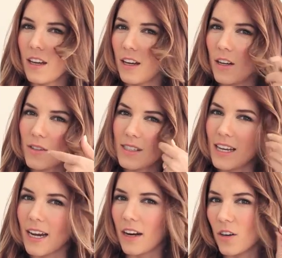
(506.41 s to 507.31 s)
And you can see
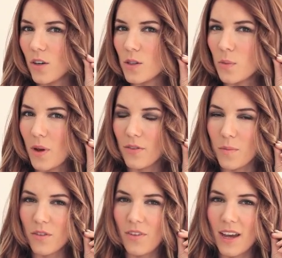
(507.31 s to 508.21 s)
it kind of curls away from
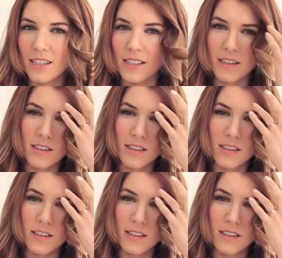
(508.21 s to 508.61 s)
your face.